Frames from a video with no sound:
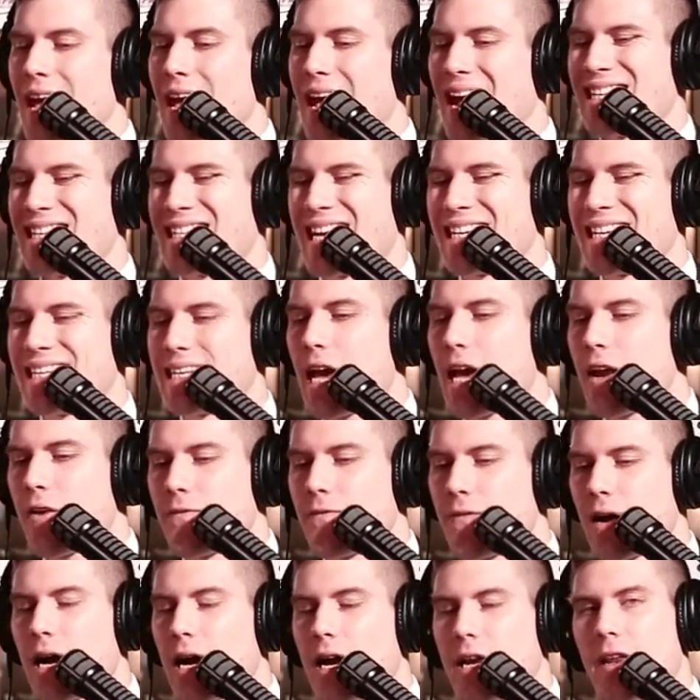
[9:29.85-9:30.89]
has
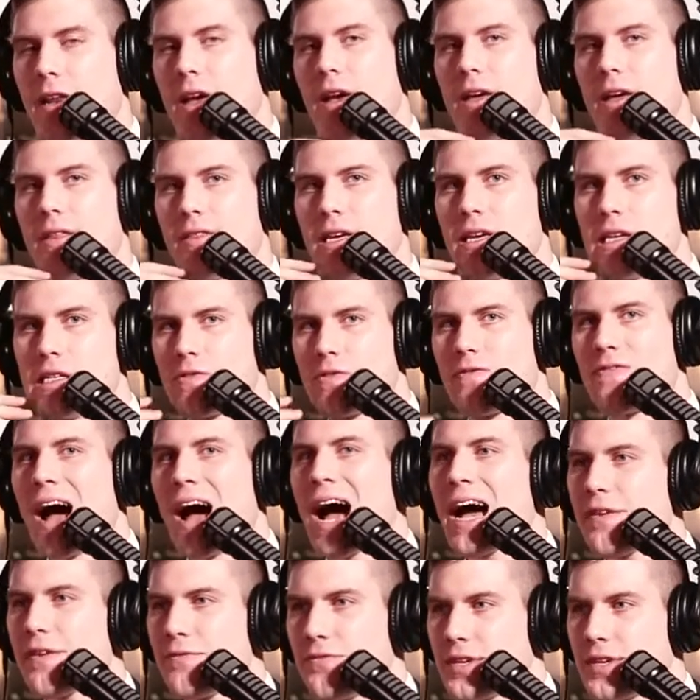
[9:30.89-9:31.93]
identified these
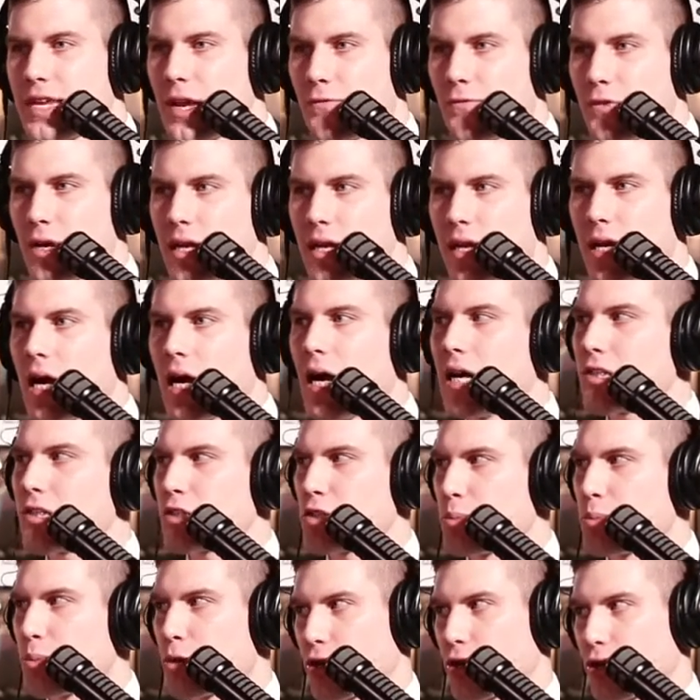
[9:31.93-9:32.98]
five different
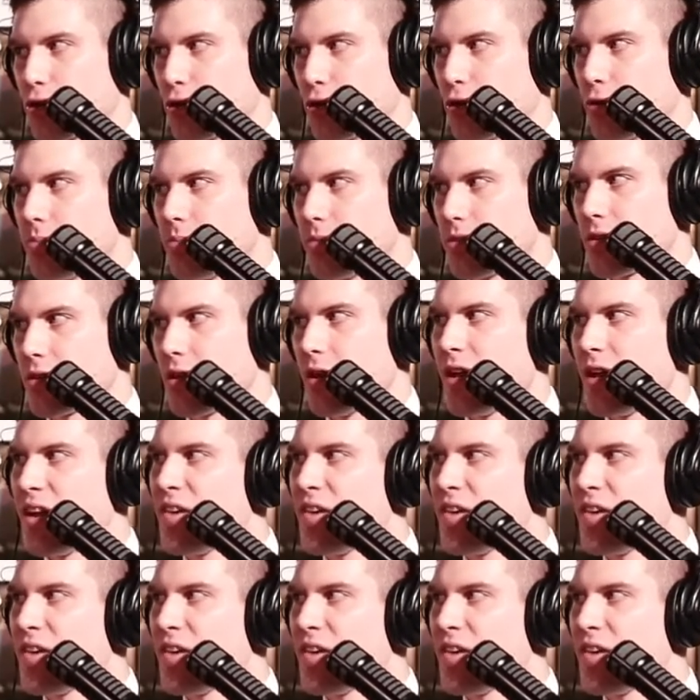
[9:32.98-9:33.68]
customer groups